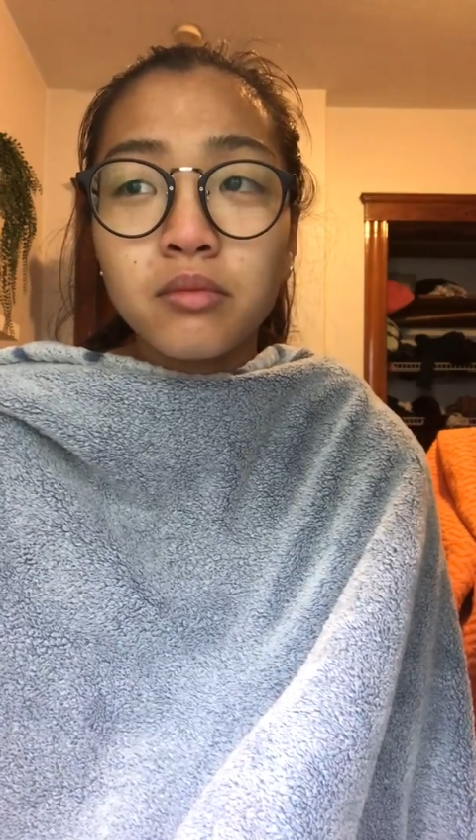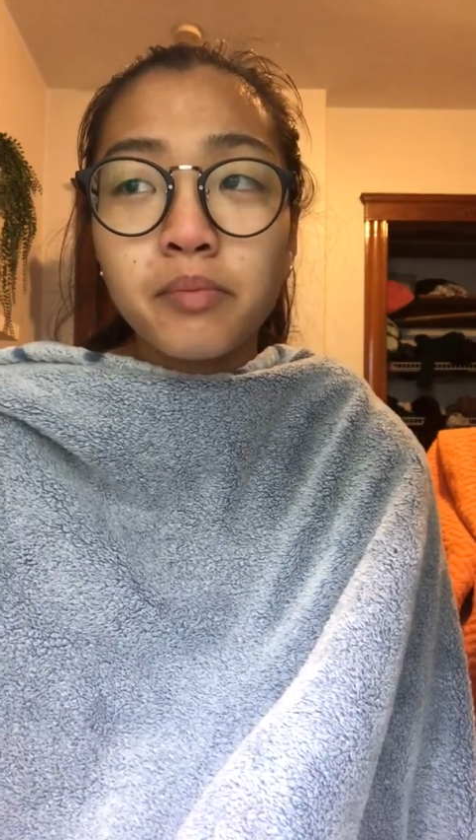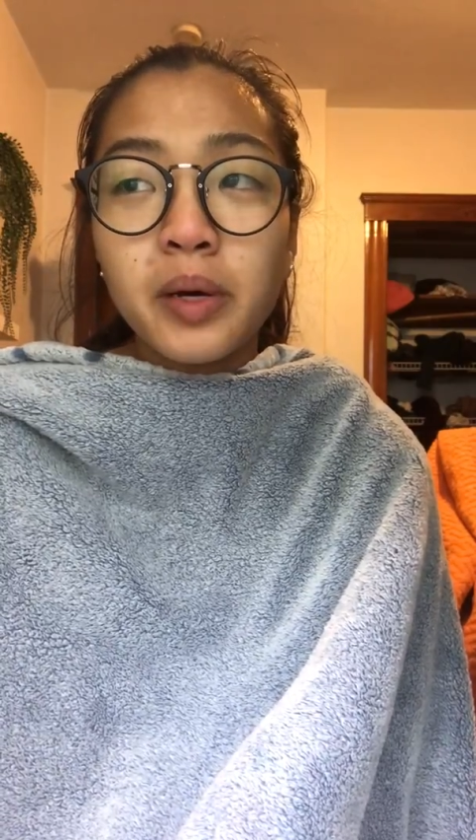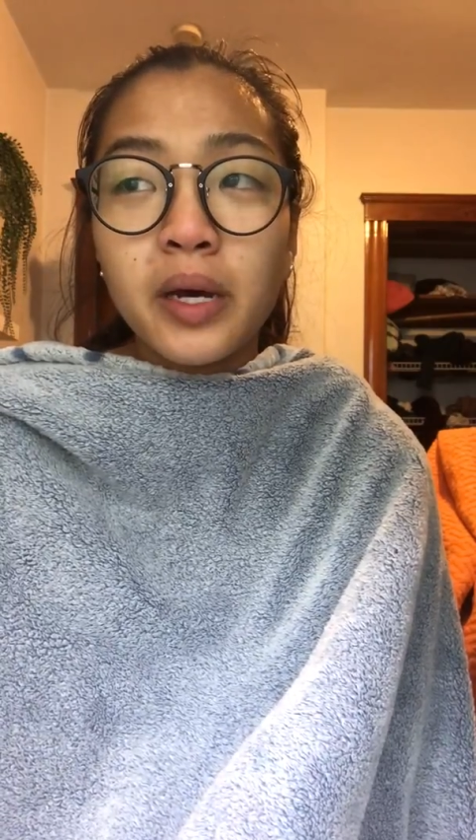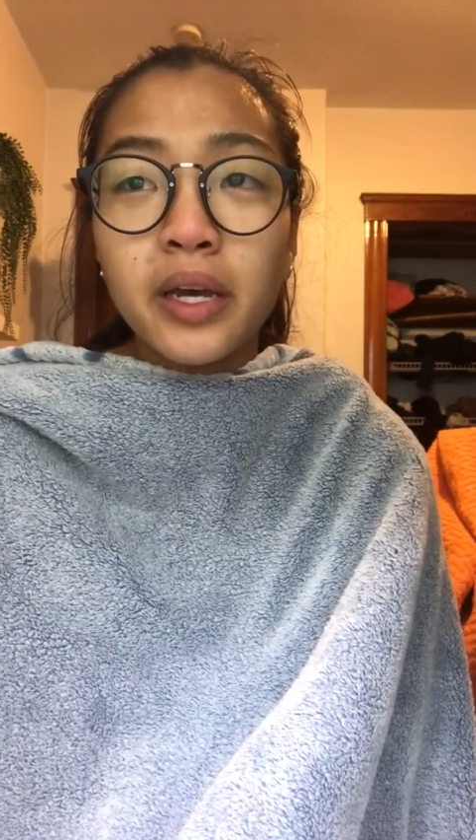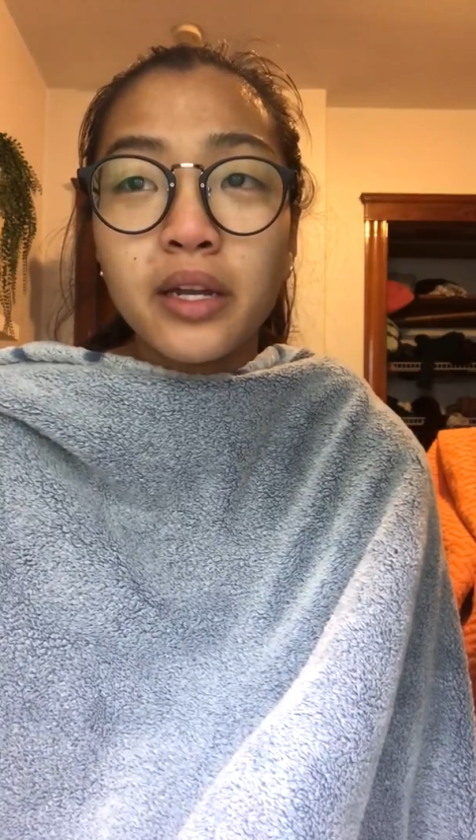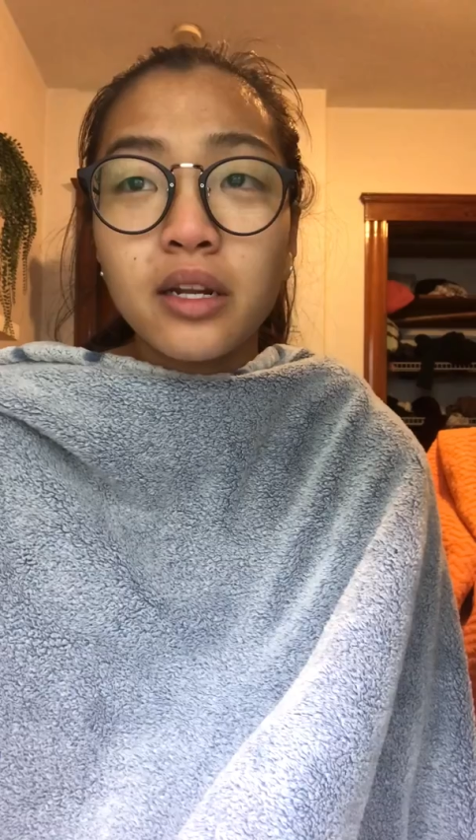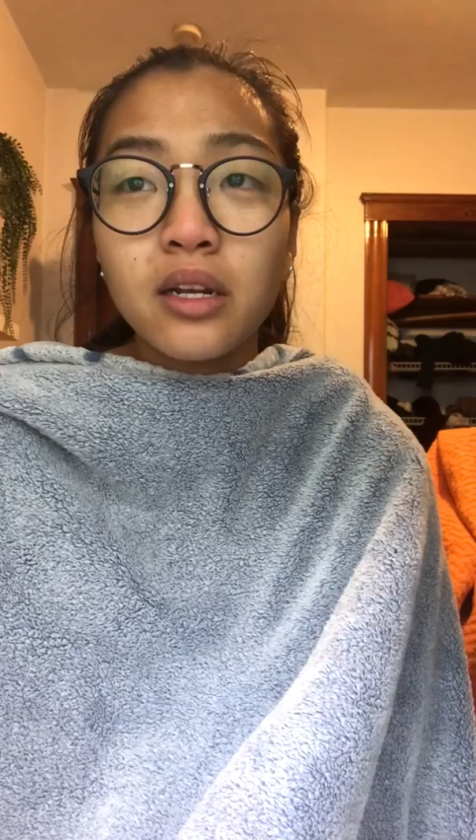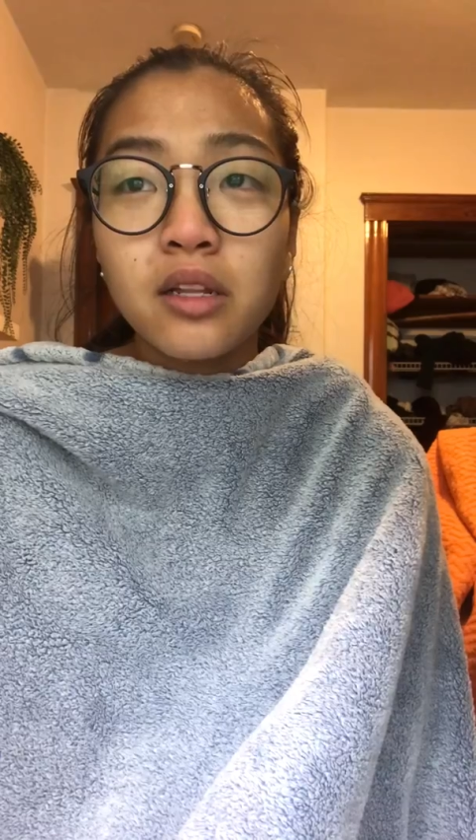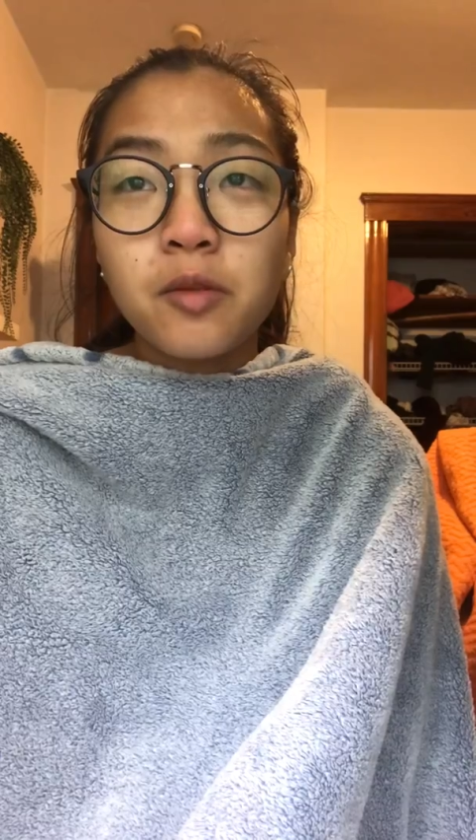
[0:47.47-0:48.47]
But
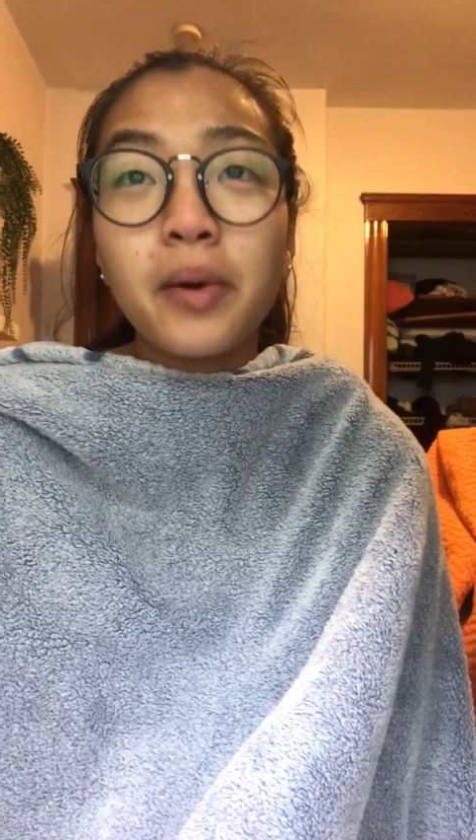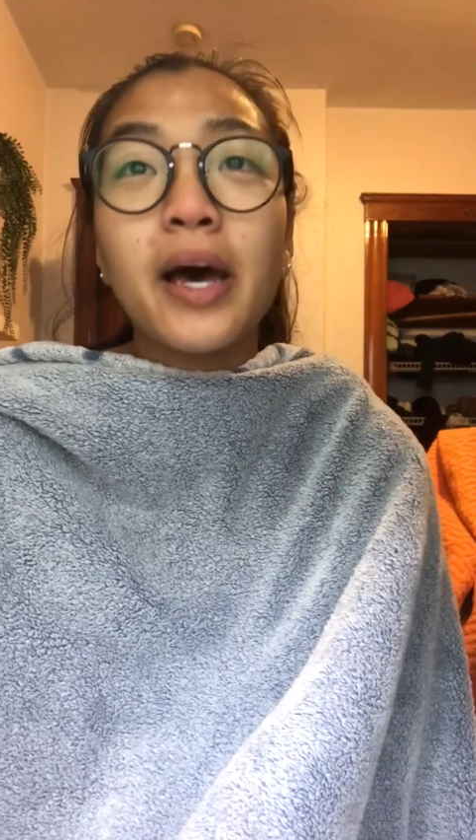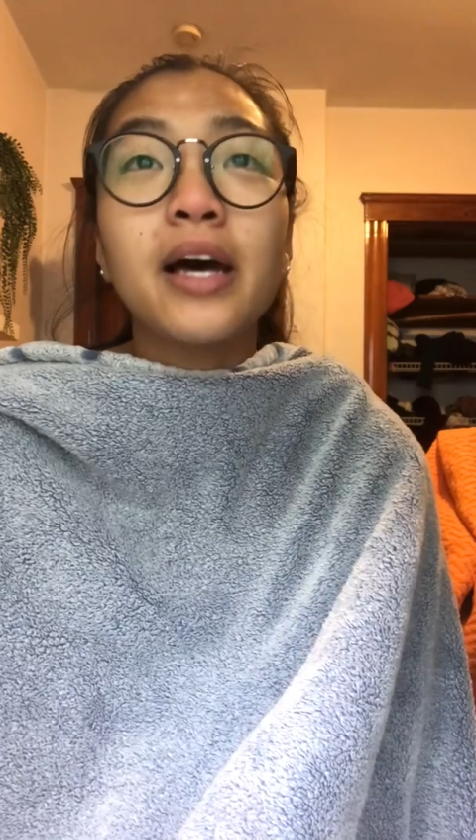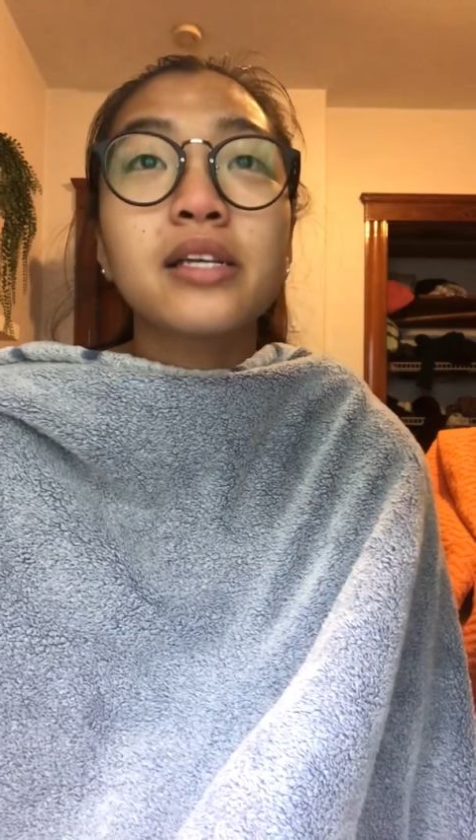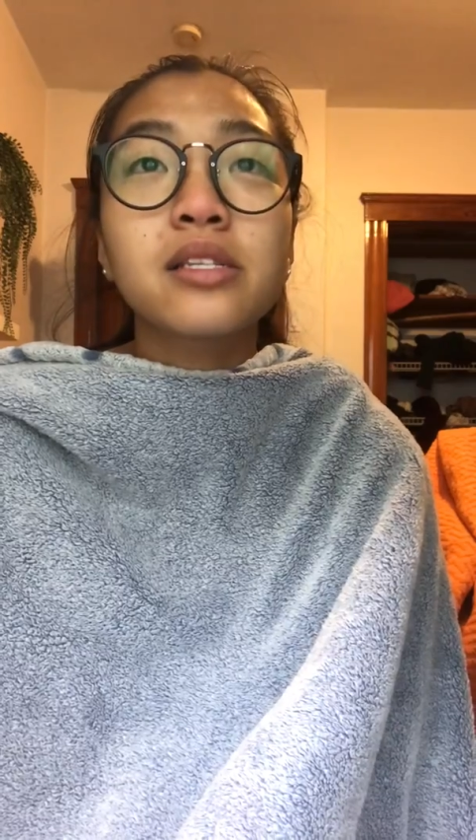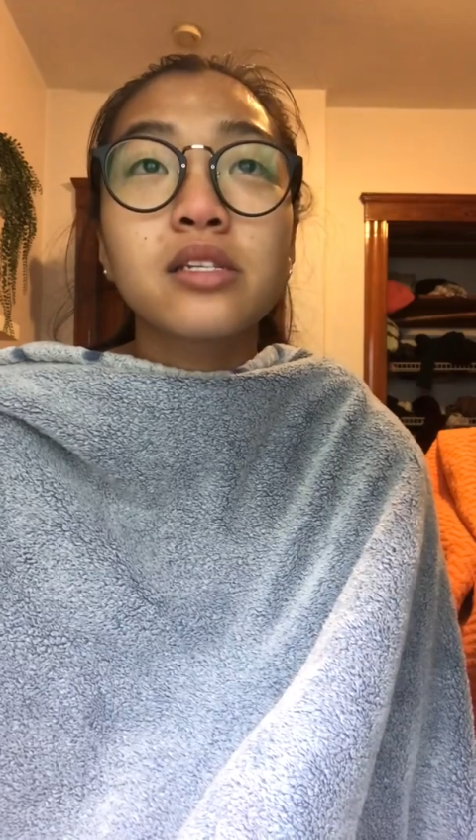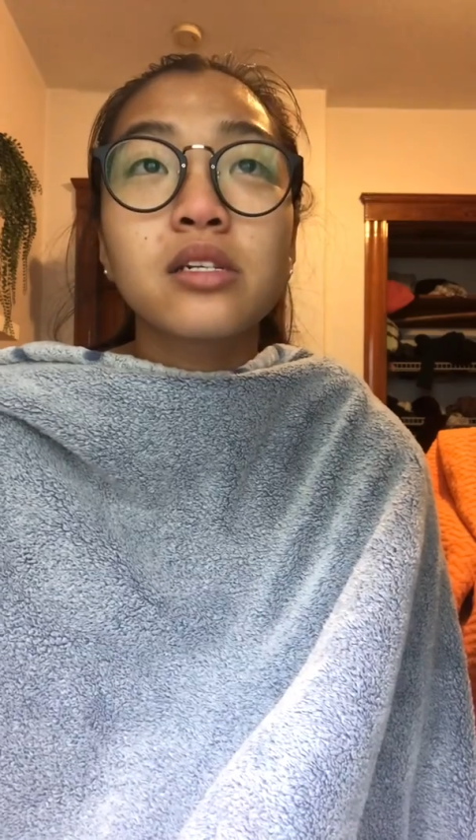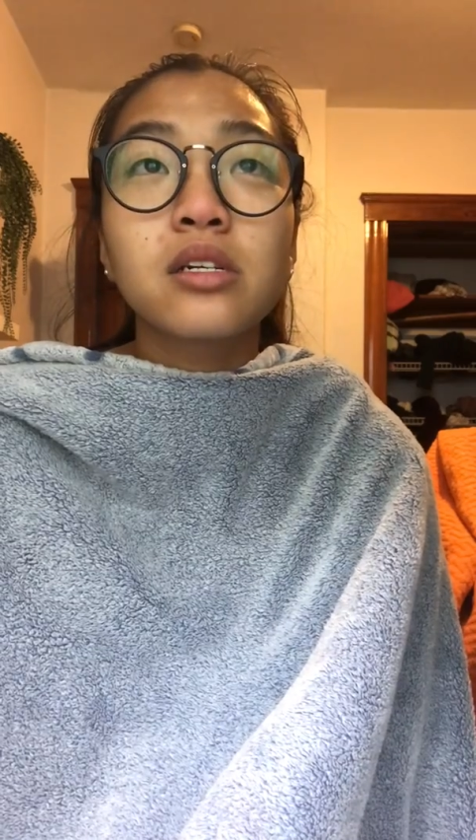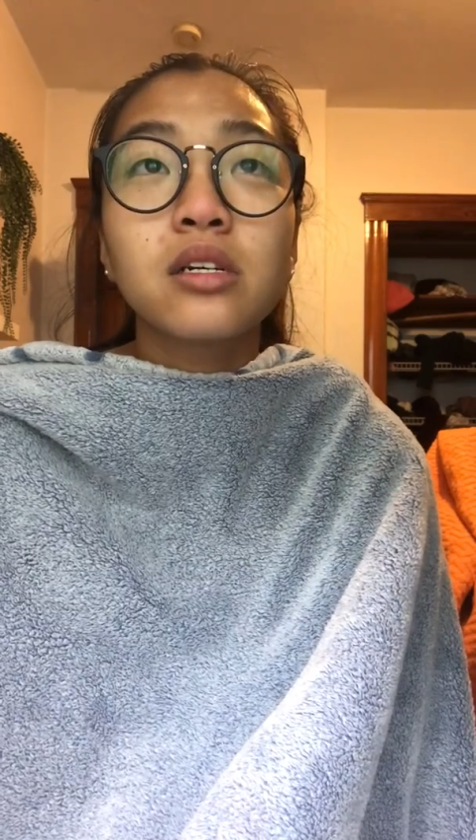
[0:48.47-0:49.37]
in the past